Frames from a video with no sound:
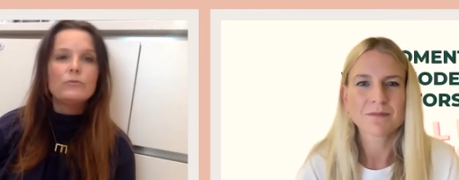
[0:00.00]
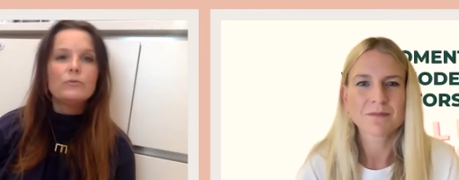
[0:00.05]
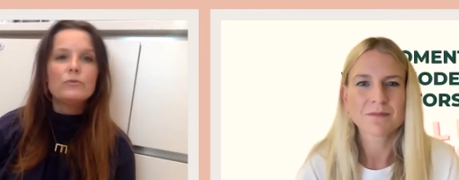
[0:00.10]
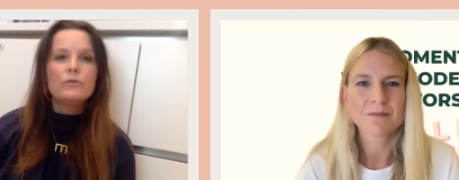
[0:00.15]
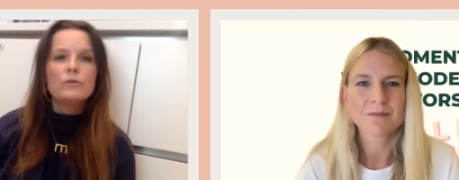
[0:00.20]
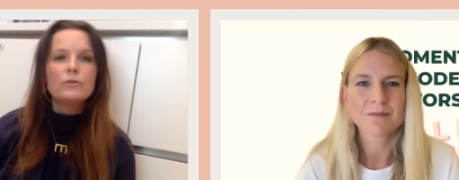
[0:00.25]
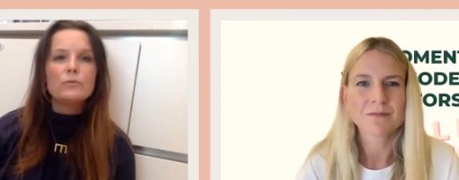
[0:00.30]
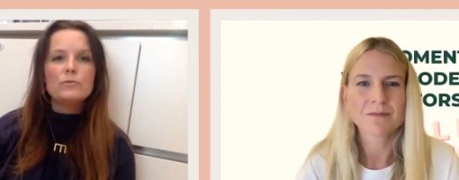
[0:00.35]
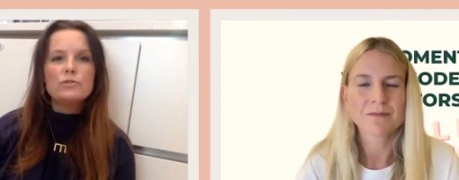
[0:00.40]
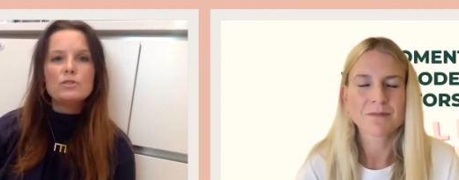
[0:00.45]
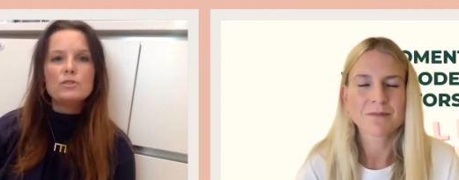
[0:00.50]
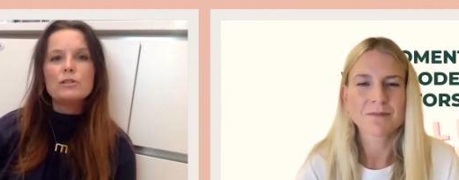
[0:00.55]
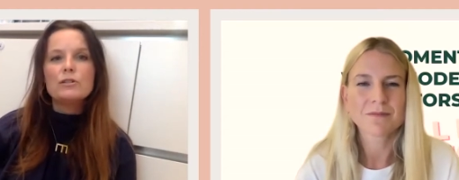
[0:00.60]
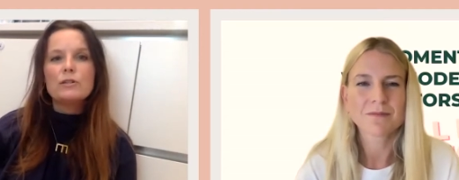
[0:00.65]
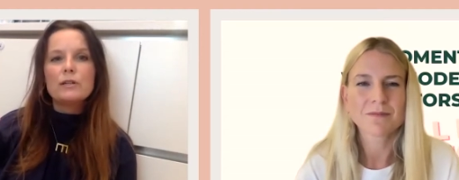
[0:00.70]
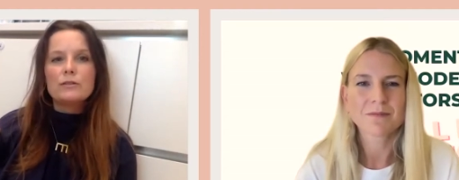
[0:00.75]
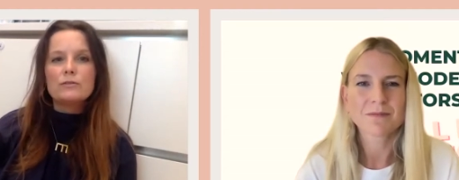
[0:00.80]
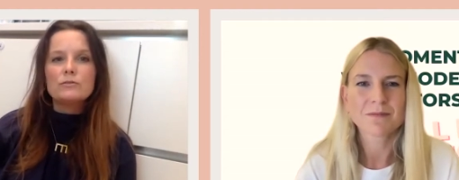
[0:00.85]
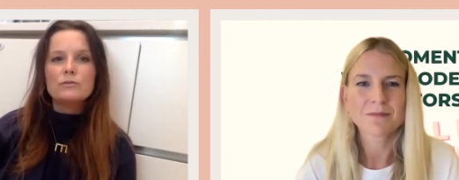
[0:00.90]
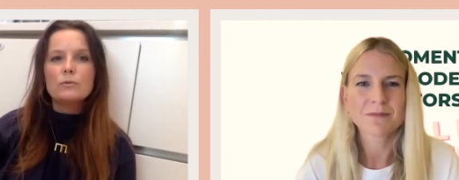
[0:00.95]
Speaker 1: the children
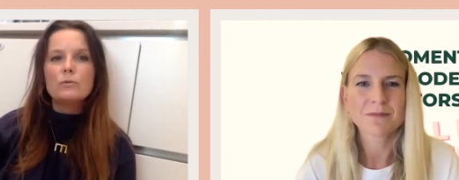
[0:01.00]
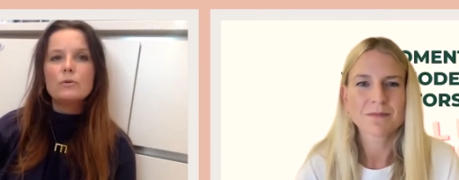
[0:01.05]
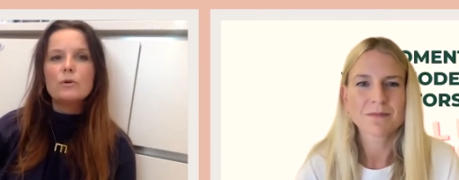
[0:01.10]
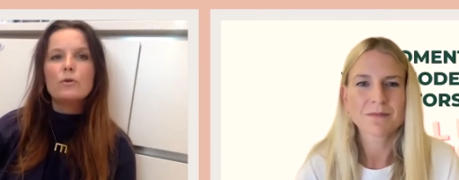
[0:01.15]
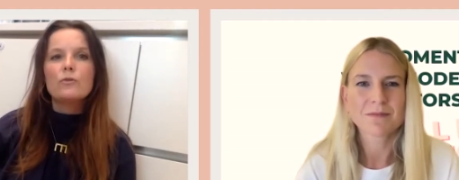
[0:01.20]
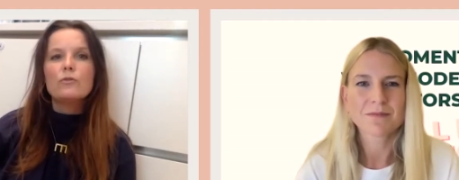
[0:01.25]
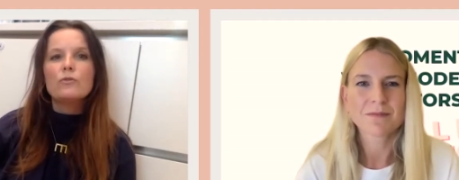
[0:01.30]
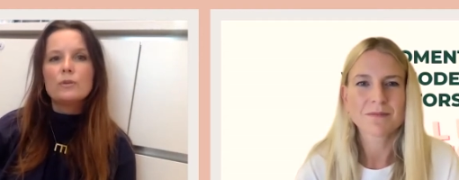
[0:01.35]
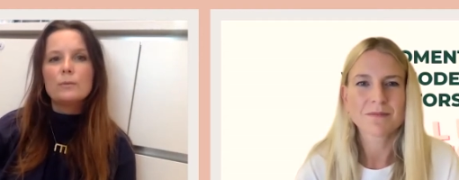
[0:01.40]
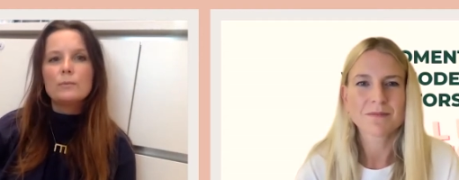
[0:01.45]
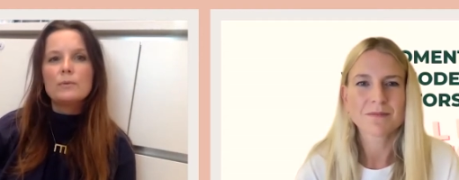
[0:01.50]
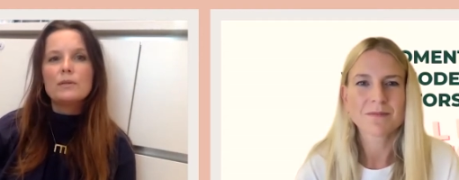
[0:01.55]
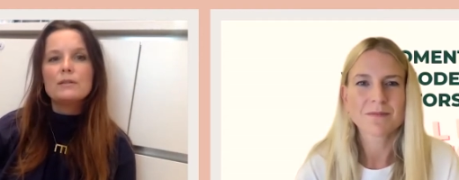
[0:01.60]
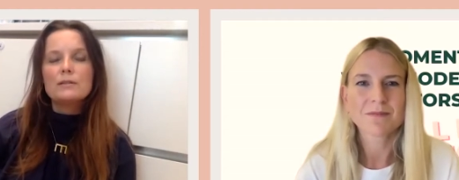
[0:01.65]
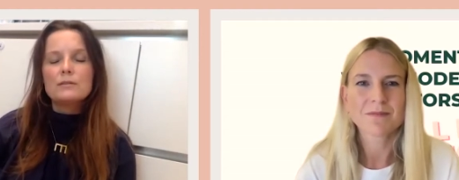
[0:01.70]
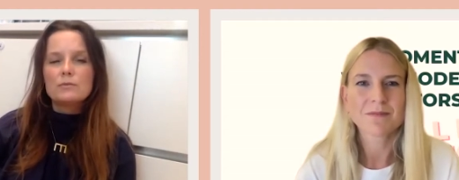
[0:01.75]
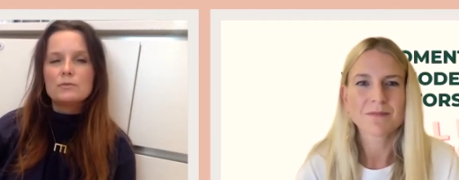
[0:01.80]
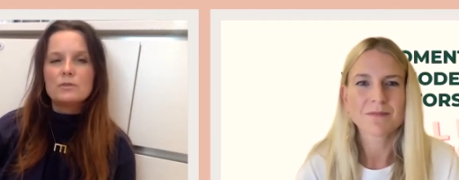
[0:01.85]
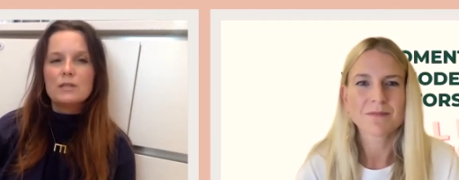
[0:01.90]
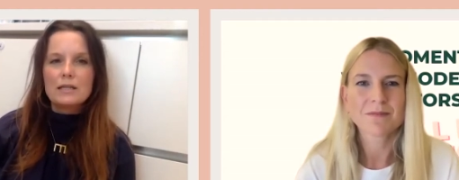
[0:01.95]
has no concept that
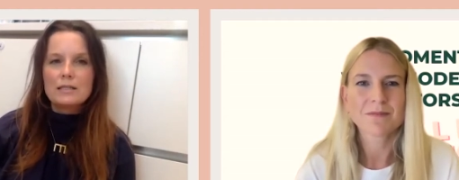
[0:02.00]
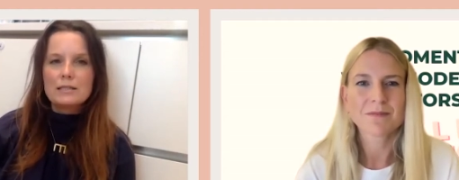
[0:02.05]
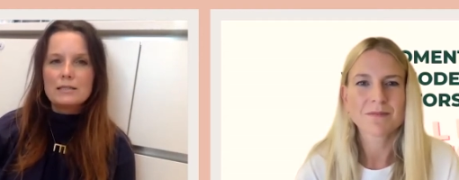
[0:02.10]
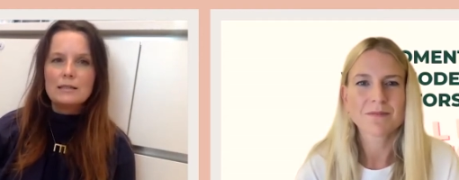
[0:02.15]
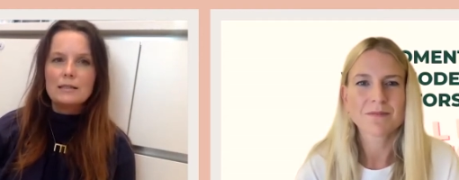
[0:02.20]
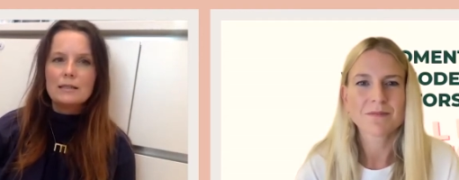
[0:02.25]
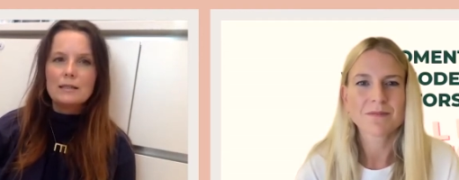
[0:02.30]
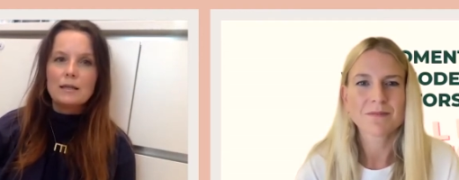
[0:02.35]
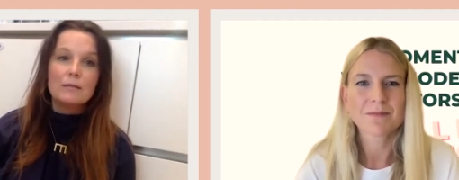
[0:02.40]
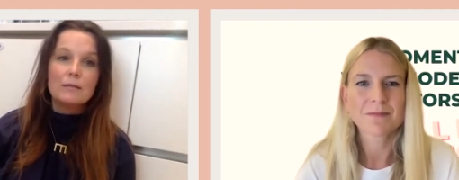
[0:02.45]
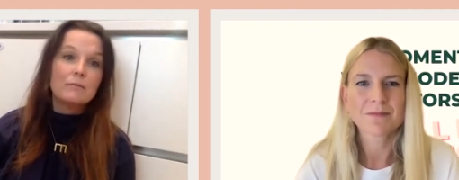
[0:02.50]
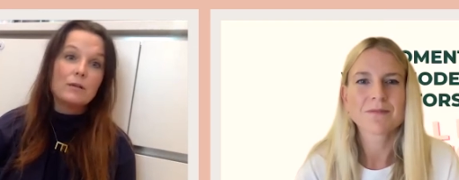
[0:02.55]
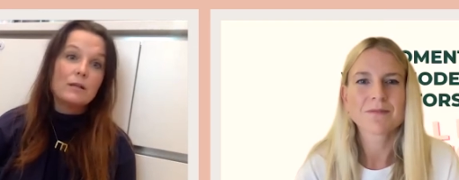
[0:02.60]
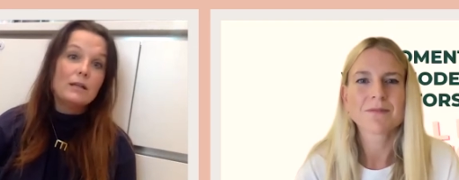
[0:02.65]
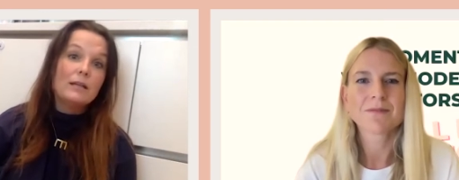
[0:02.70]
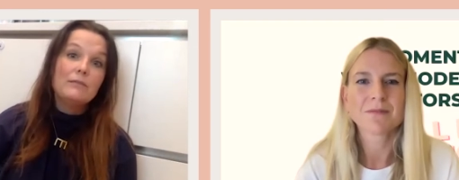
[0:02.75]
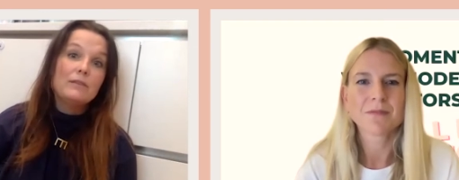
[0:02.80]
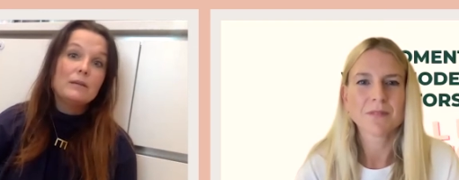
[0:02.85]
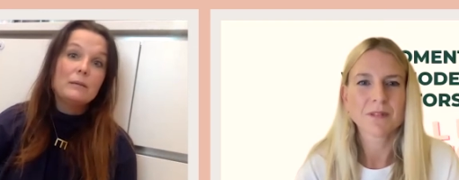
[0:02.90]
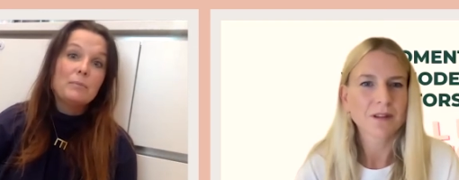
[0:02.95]
this was actually a, a
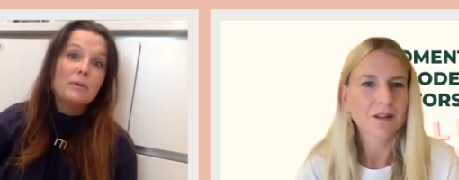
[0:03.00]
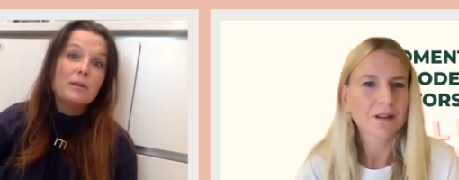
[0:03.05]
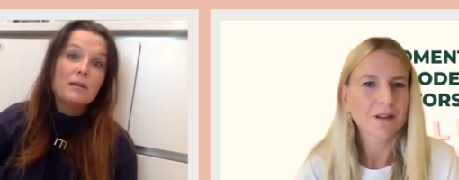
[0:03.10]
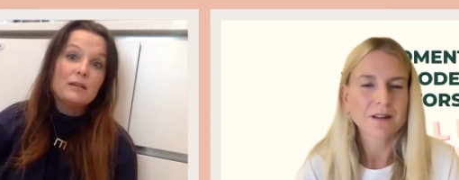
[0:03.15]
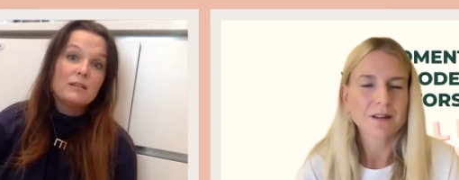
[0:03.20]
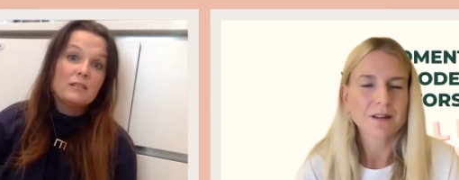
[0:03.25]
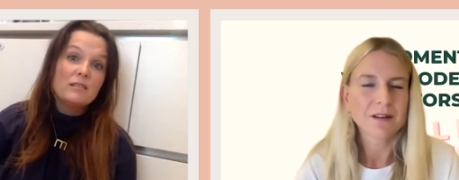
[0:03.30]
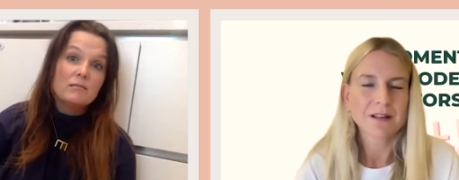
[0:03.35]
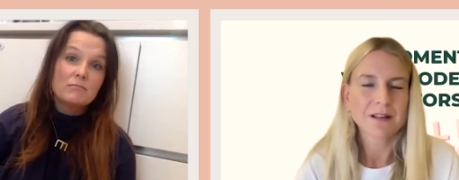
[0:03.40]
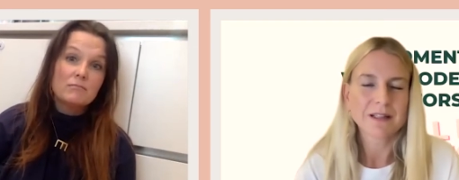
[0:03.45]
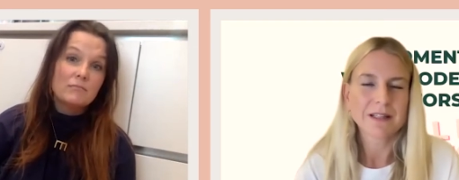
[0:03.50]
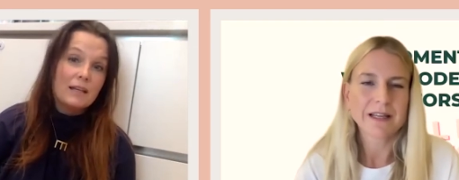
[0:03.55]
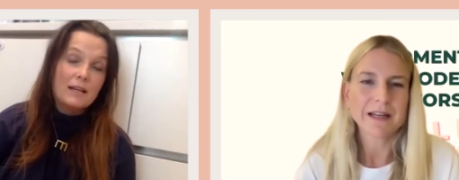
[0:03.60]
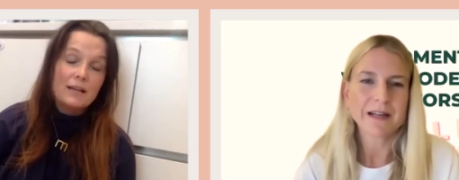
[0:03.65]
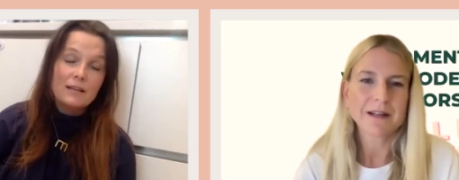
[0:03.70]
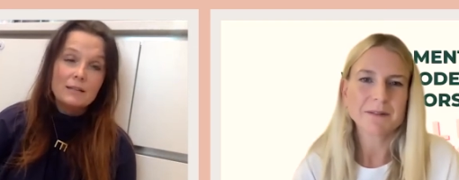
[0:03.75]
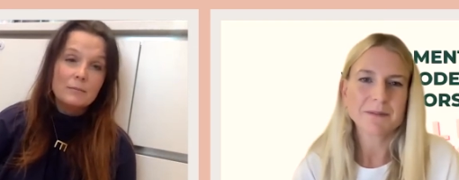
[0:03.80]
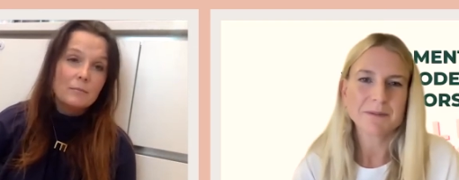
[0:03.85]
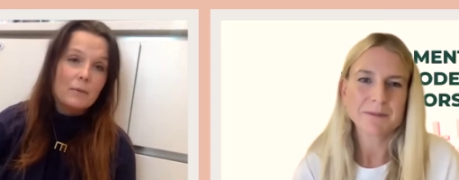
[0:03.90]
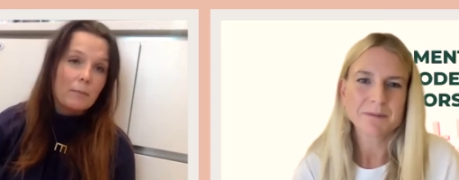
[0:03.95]
living pig that
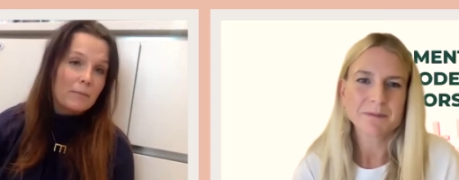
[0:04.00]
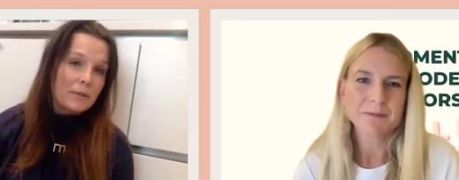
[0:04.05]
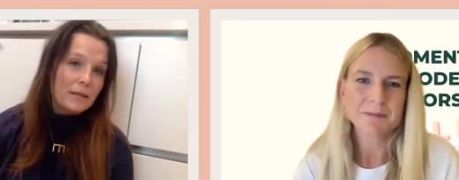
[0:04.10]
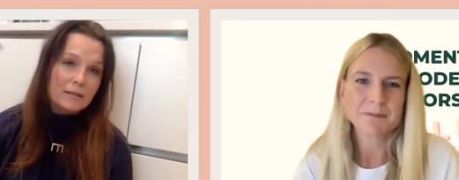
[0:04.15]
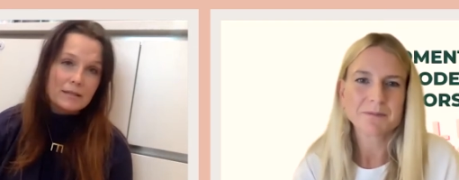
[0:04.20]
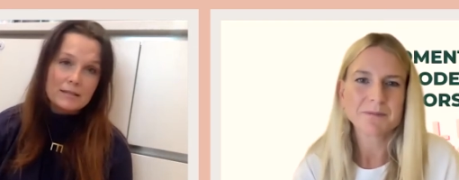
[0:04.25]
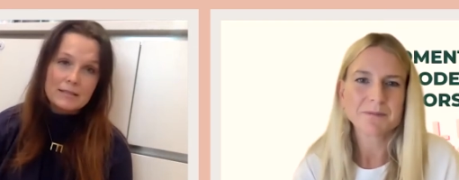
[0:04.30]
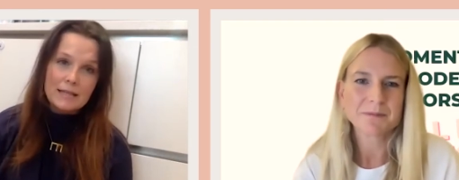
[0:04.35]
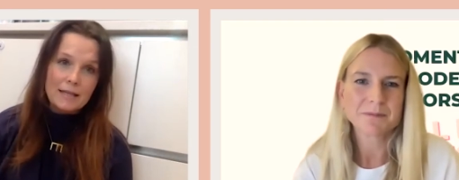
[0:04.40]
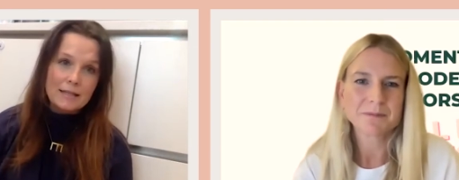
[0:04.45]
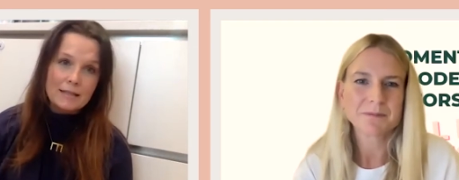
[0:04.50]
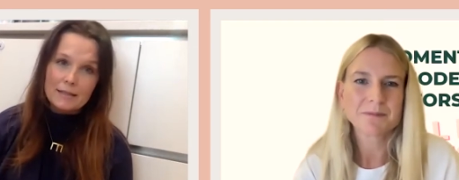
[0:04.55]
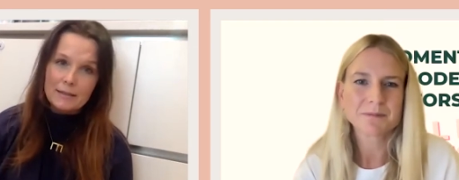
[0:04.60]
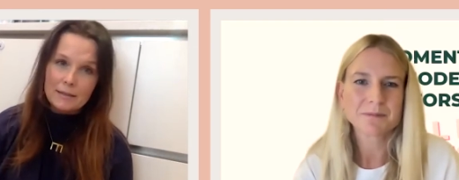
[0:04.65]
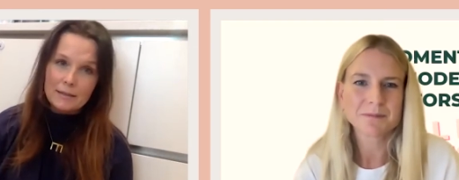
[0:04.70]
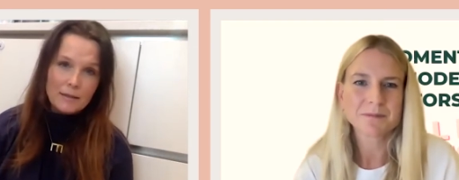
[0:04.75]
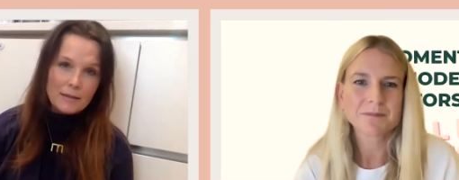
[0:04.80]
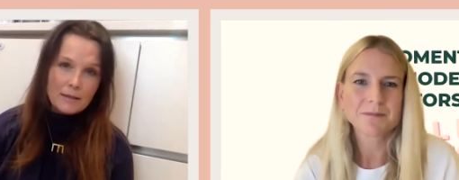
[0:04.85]
yeah. had mummy and daddy,